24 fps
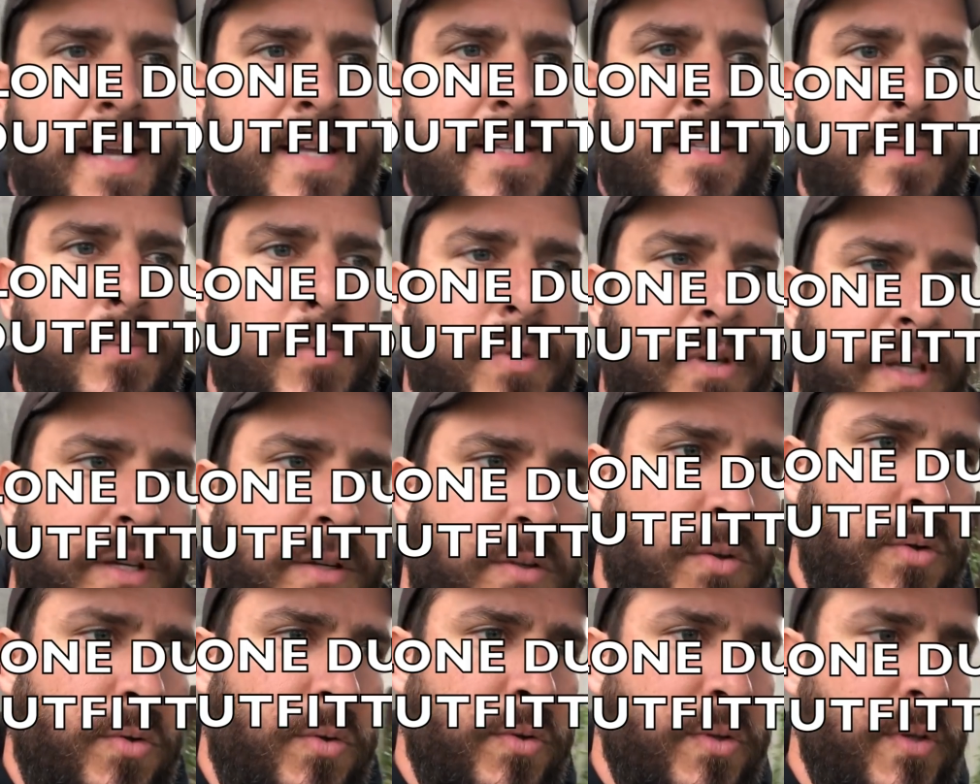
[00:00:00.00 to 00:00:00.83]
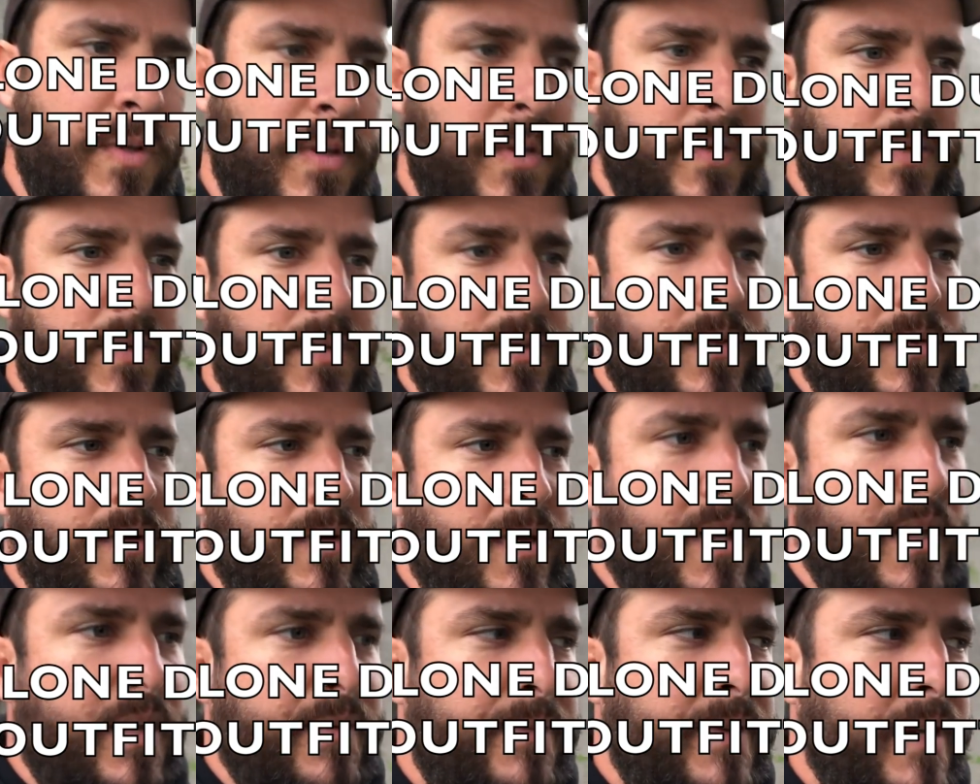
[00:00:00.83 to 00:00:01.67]
He has some really cool
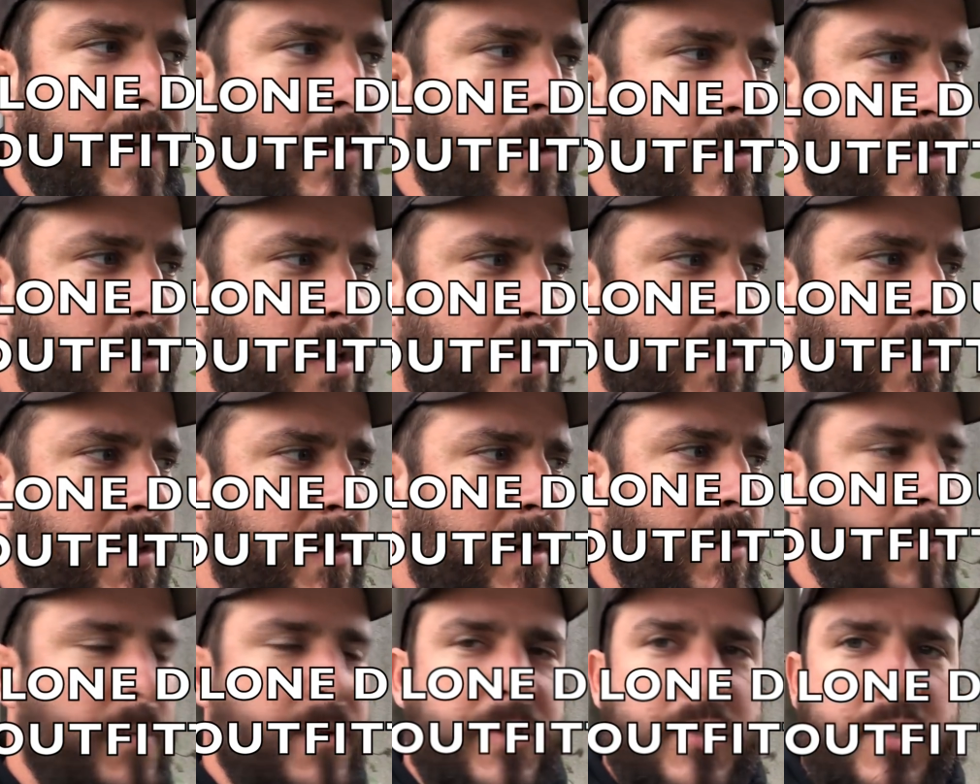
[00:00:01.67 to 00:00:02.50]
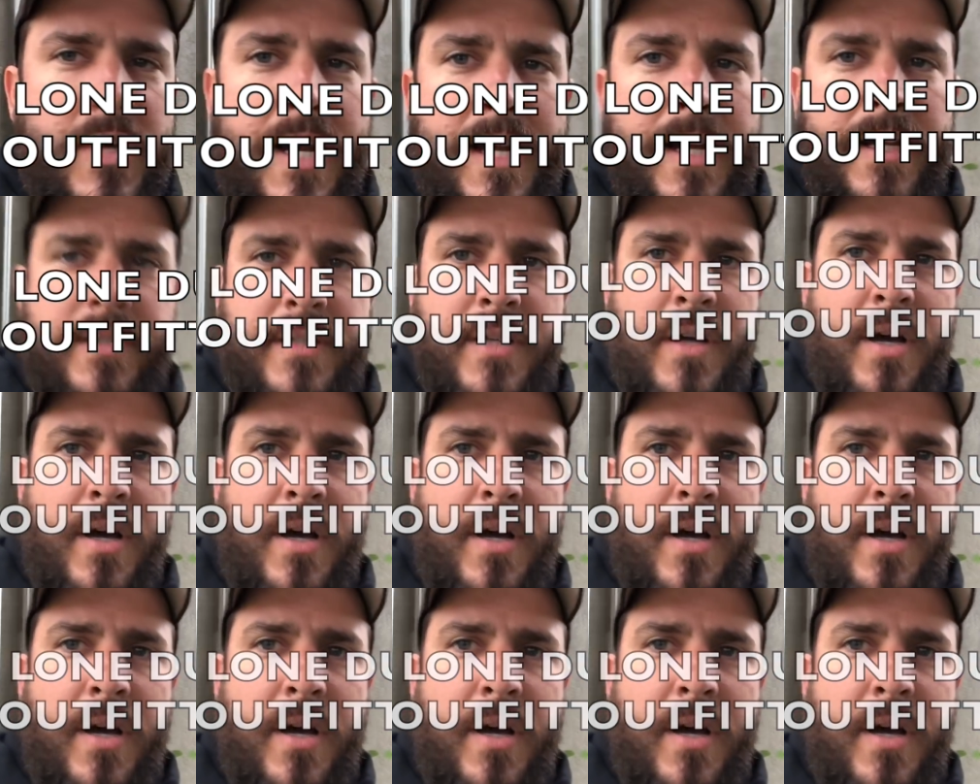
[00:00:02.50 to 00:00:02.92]
uh, videos on there with training